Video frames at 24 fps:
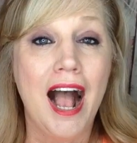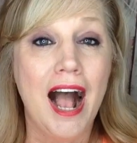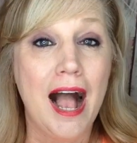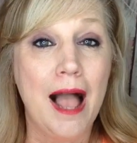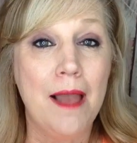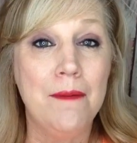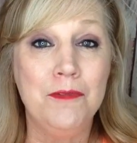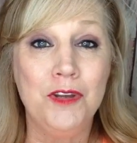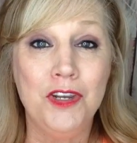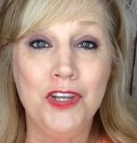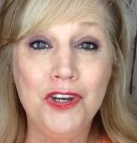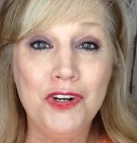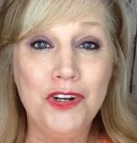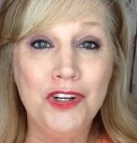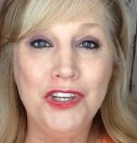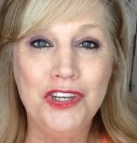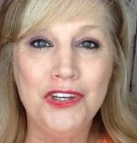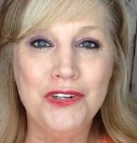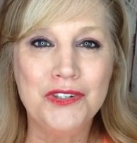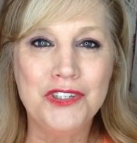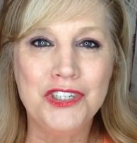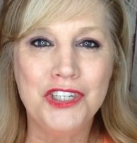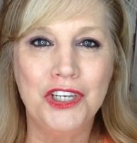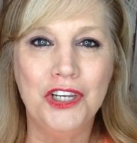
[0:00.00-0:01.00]
I'm new to
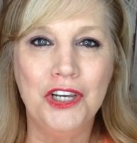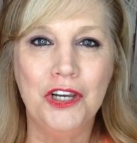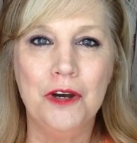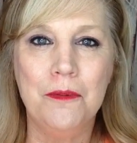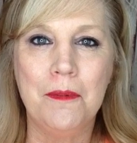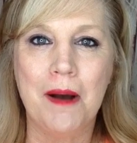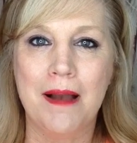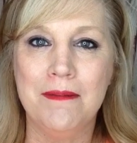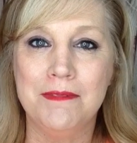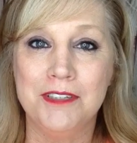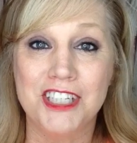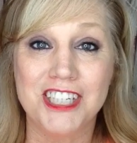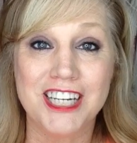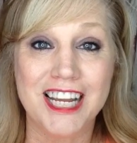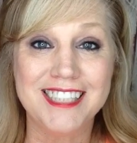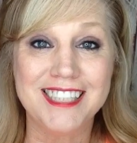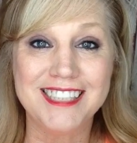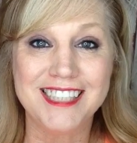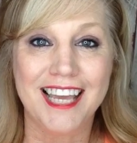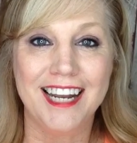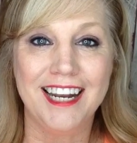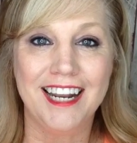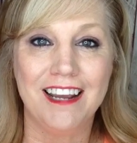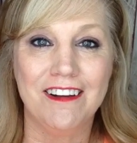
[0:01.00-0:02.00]
YouTube. I'm
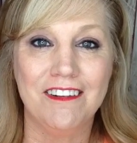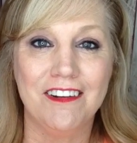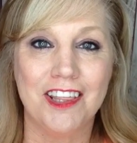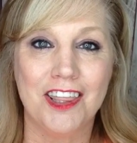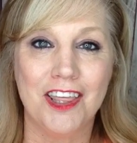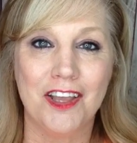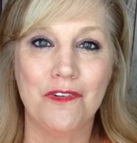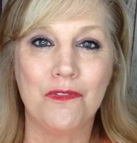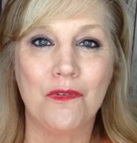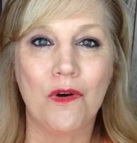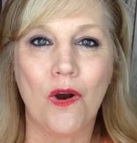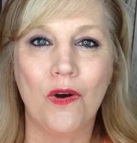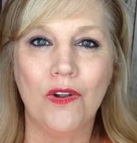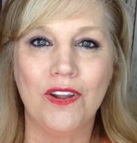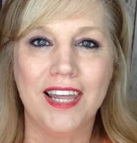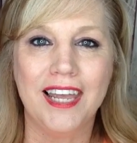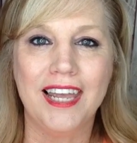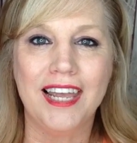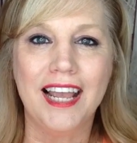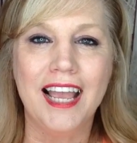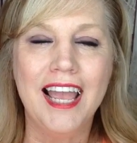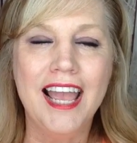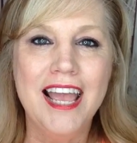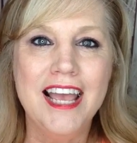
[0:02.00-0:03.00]
just getting everything
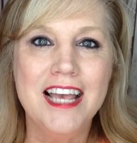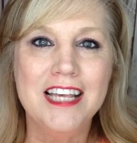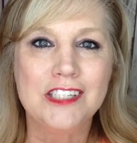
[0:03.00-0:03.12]
rolling.